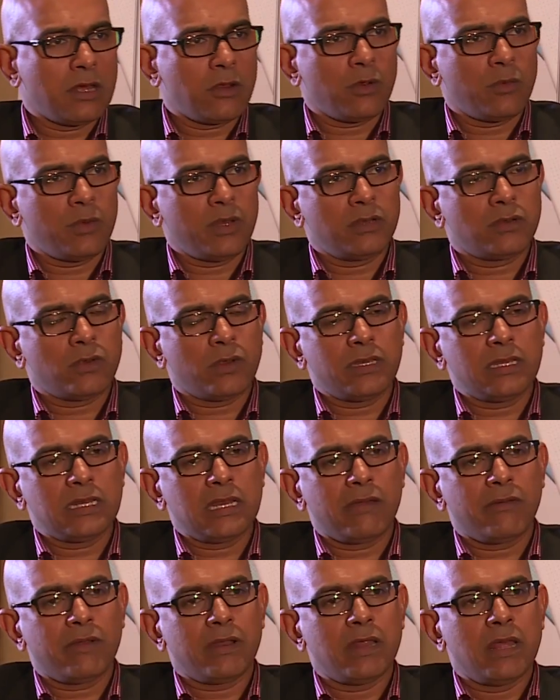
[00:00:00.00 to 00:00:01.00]
Nairobi in
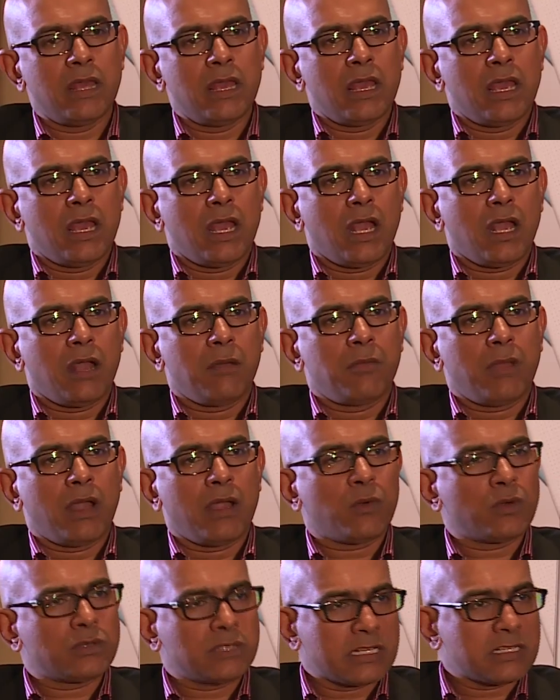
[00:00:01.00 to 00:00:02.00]
2011,
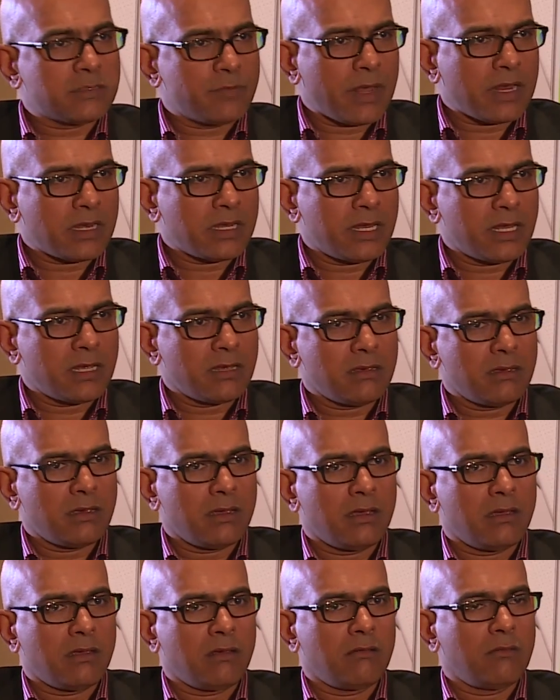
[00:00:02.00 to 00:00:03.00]
I was expecting,
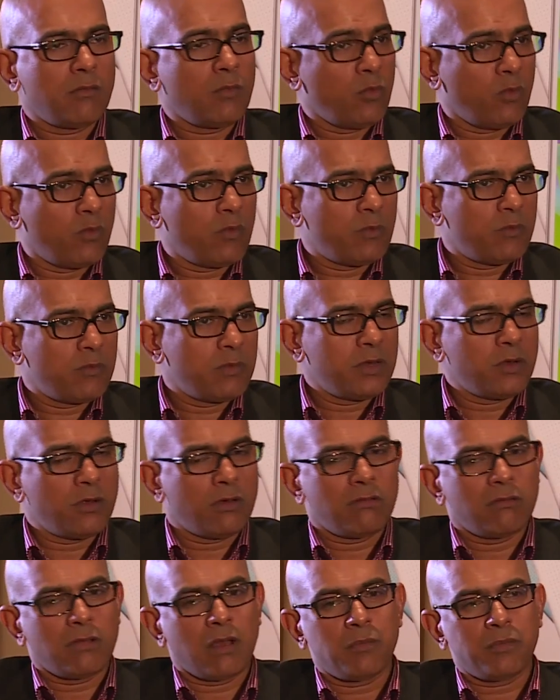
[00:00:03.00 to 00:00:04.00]

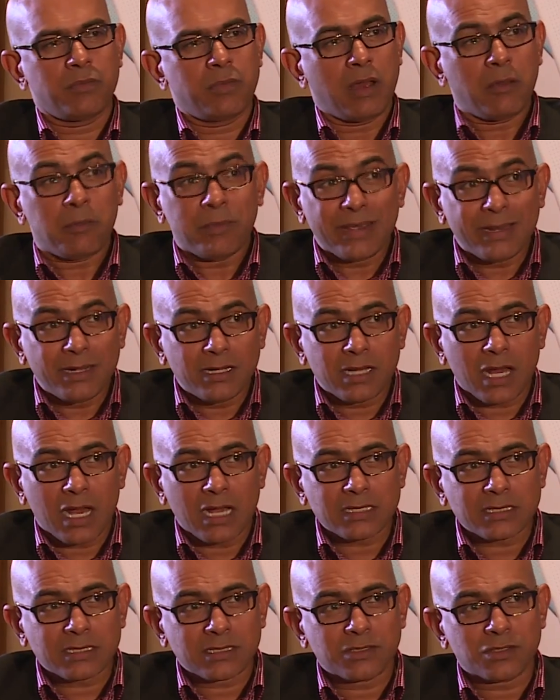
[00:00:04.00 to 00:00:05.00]
uphill
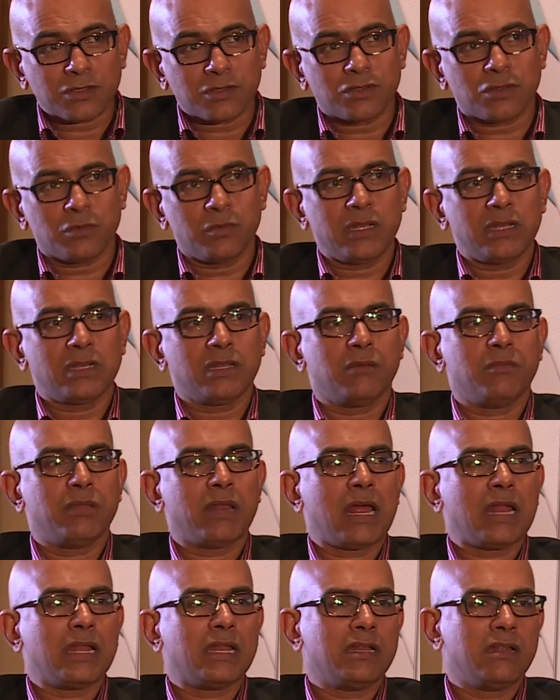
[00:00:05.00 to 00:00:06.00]
task to build a
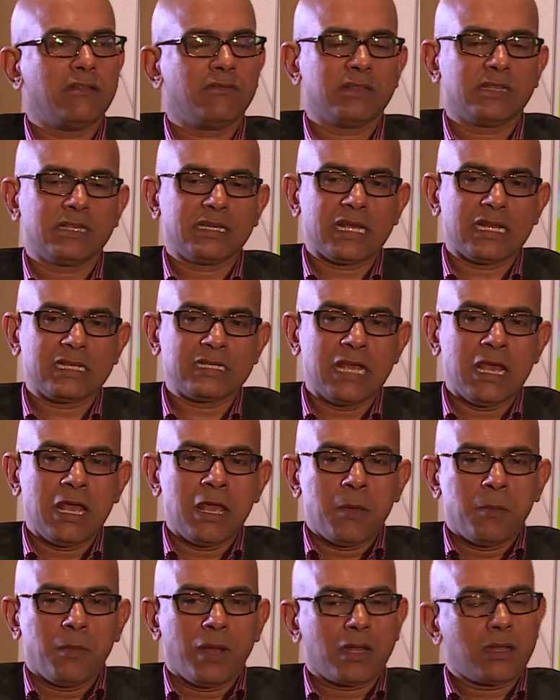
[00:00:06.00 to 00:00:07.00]
brand and everything else.
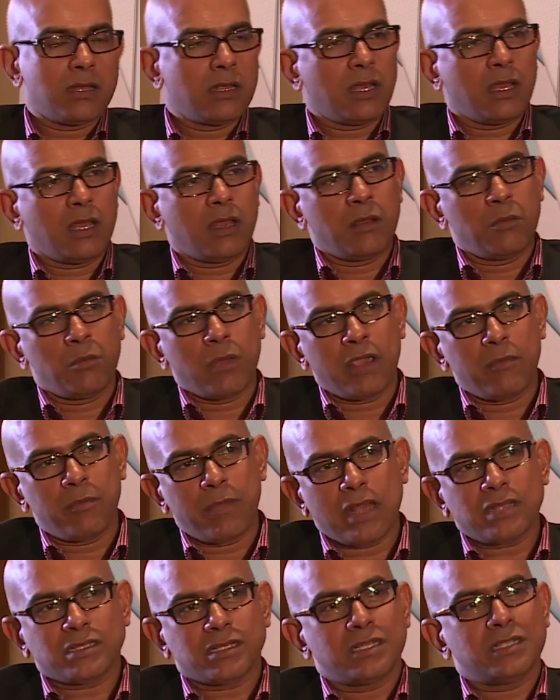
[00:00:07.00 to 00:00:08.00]
But my
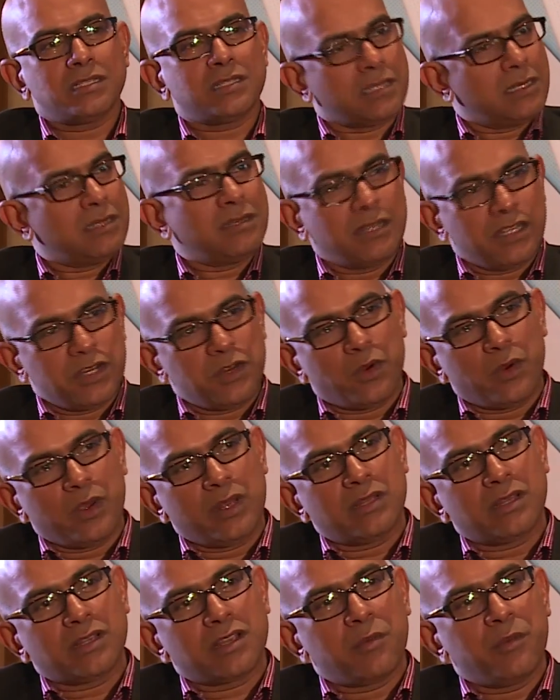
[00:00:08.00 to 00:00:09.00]
passion is still,
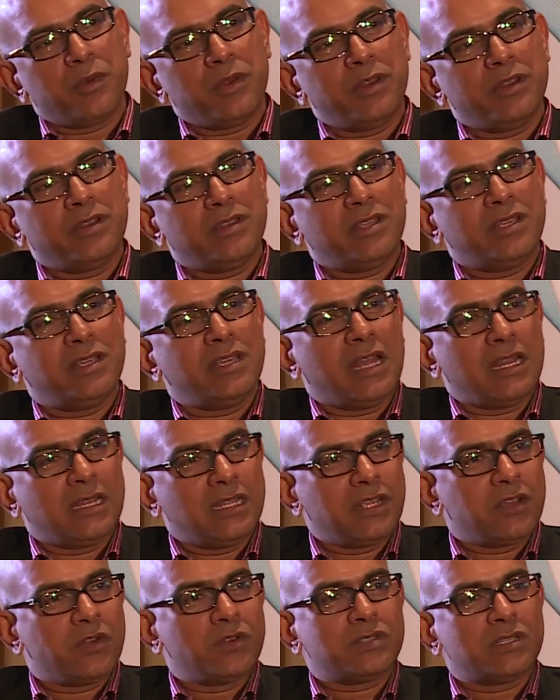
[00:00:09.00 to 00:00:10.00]
in the community and
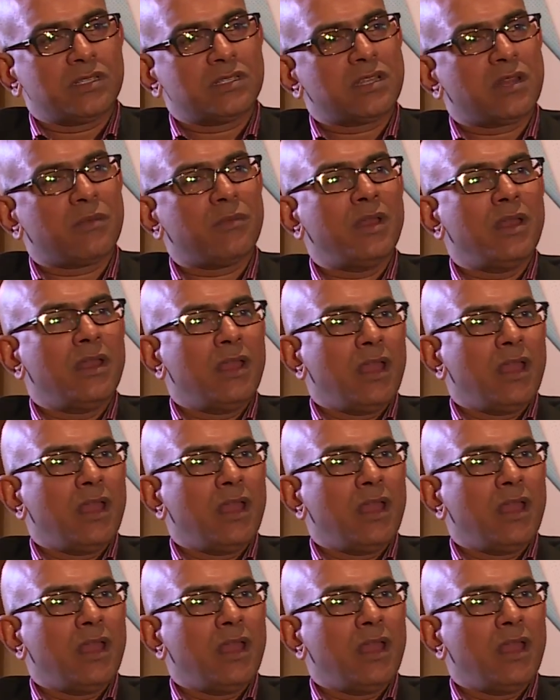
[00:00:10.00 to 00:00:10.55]
the ecosystem